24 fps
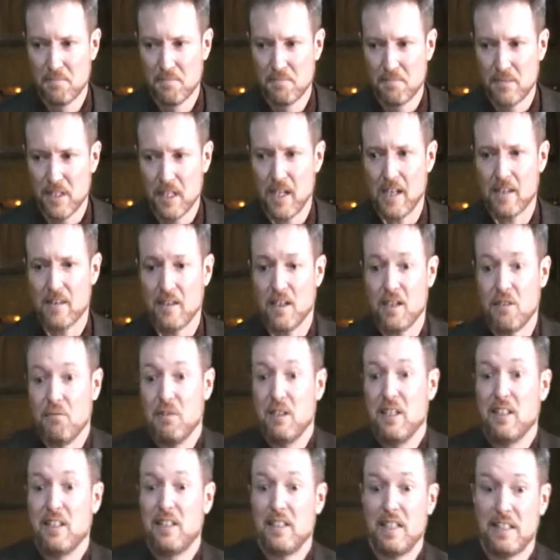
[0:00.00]
And I thought,
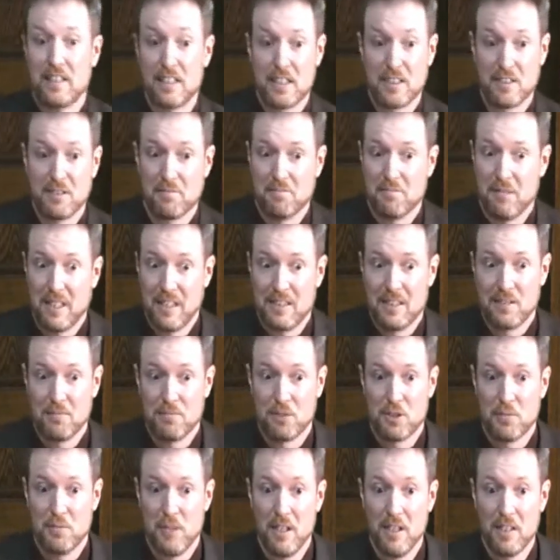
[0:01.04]
well, let's make some
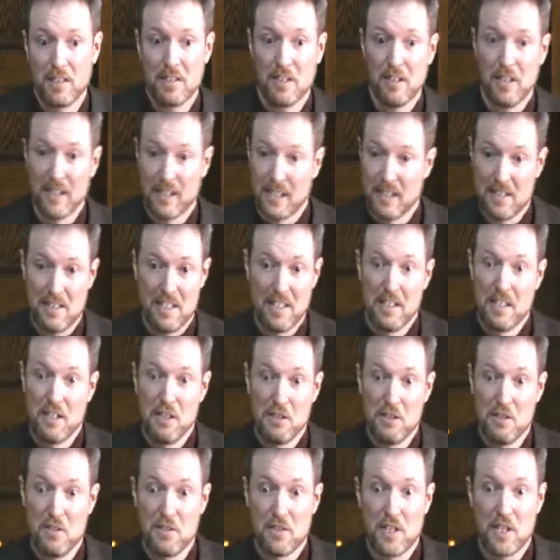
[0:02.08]
small talk. It's in the
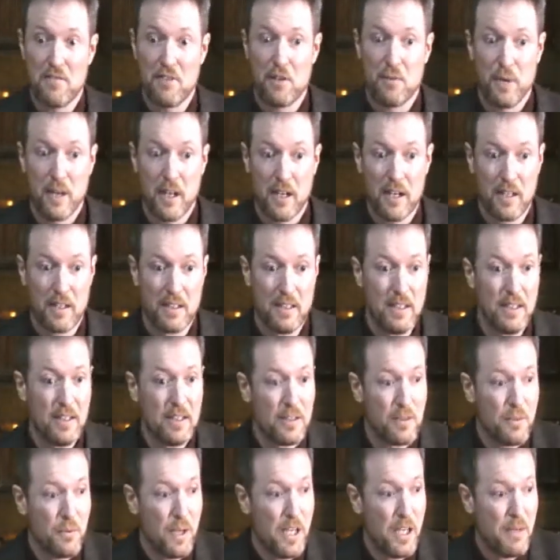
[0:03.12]
news everywhere.
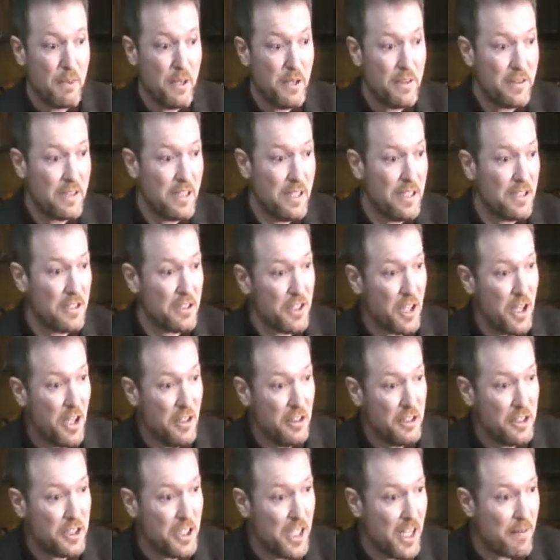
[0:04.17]
What about these tall
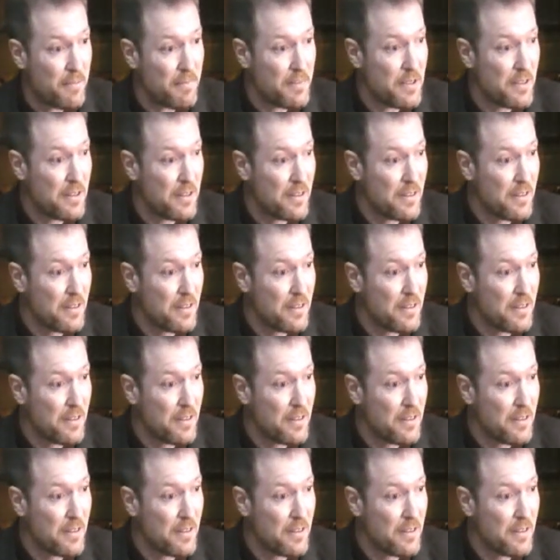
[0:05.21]
ships?